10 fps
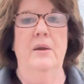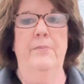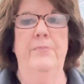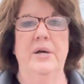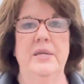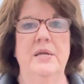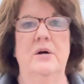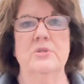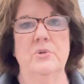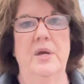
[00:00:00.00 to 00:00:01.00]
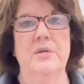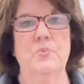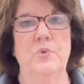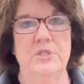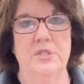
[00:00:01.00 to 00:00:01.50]
but he also has
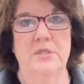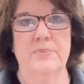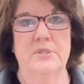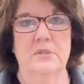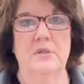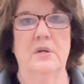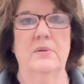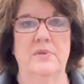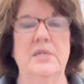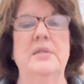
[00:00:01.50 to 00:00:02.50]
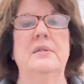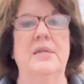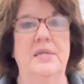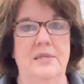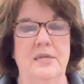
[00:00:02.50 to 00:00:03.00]
wood chips then
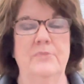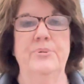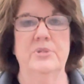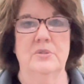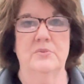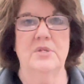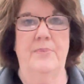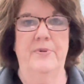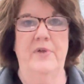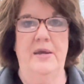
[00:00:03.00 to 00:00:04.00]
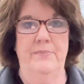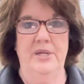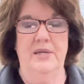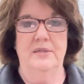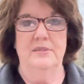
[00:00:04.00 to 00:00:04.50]
that he then puts on top of that
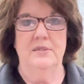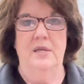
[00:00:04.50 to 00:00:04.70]
bed.